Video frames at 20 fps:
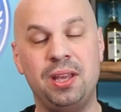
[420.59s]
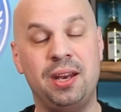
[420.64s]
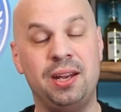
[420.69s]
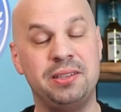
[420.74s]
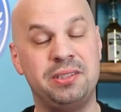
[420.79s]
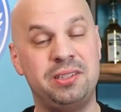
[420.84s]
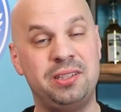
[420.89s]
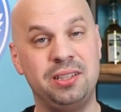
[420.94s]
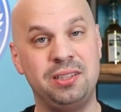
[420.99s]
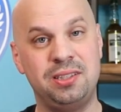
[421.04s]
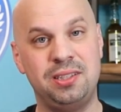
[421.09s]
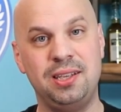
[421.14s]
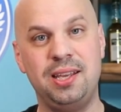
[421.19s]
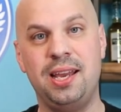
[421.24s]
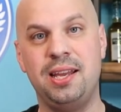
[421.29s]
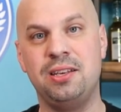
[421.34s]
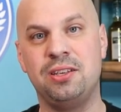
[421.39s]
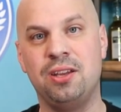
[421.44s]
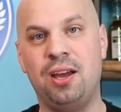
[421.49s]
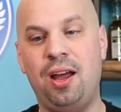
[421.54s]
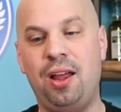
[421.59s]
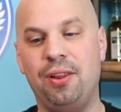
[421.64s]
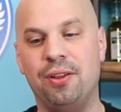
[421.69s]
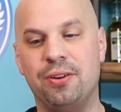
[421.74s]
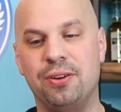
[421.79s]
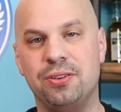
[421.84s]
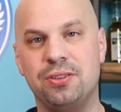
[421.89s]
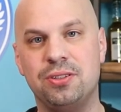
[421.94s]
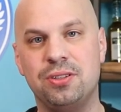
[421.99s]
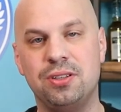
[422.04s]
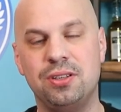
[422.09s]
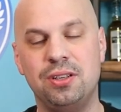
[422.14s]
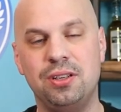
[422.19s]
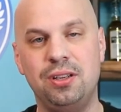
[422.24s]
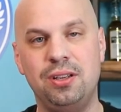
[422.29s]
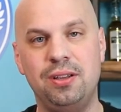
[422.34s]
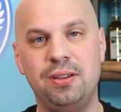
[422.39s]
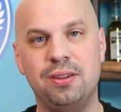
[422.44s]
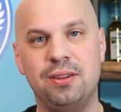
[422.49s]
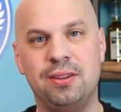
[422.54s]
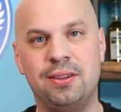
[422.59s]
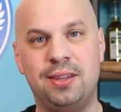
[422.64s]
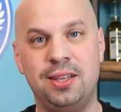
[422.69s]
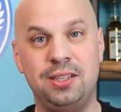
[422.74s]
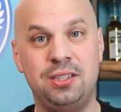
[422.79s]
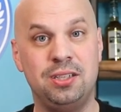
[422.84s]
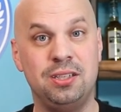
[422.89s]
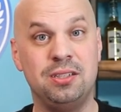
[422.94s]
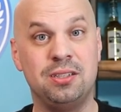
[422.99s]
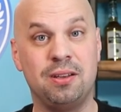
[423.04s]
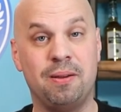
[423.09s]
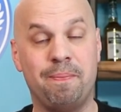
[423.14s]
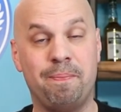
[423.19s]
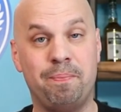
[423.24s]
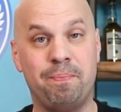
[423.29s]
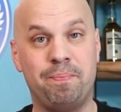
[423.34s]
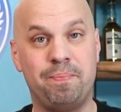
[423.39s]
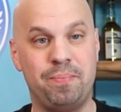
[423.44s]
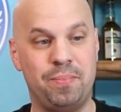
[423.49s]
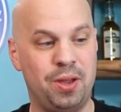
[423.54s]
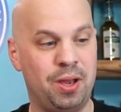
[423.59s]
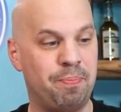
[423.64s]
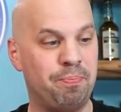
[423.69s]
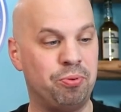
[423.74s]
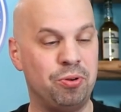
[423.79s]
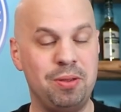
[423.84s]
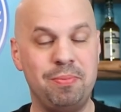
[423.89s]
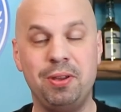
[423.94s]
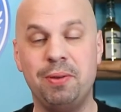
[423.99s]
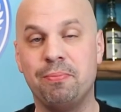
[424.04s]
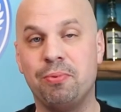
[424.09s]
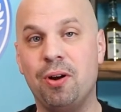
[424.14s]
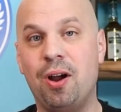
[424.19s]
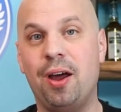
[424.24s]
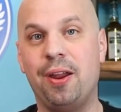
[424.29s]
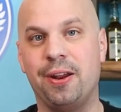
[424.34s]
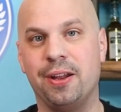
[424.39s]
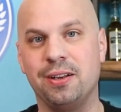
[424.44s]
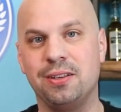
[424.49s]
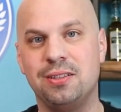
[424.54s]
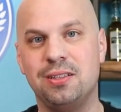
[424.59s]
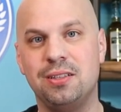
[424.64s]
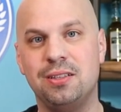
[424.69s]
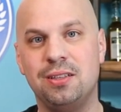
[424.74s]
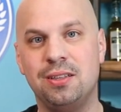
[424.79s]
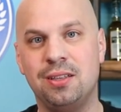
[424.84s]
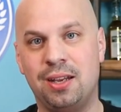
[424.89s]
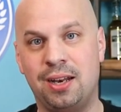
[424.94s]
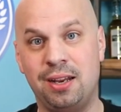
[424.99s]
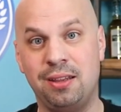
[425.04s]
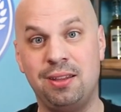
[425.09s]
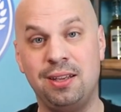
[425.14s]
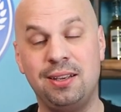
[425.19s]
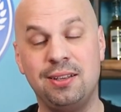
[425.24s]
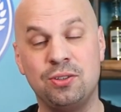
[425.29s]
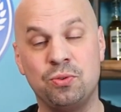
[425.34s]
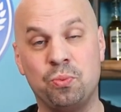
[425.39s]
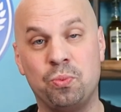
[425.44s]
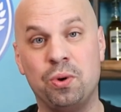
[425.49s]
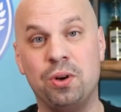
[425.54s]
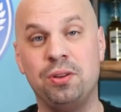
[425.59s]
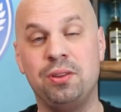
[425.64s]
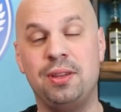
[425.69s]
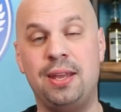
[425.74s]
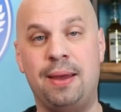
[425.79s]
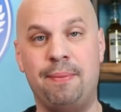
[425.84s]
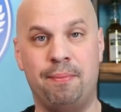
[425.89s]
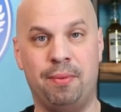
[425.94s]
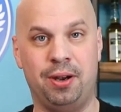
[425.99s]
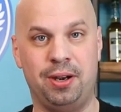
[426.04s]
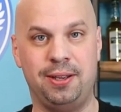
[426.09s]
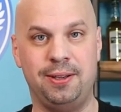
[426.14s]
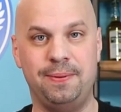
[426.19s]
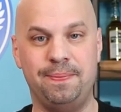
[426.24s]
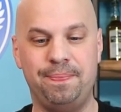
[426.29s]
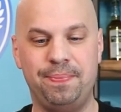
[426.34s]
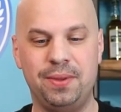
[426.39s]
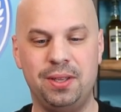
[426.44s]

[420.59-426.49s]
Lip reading: and at $68, this is a premium product that I think is worth that money.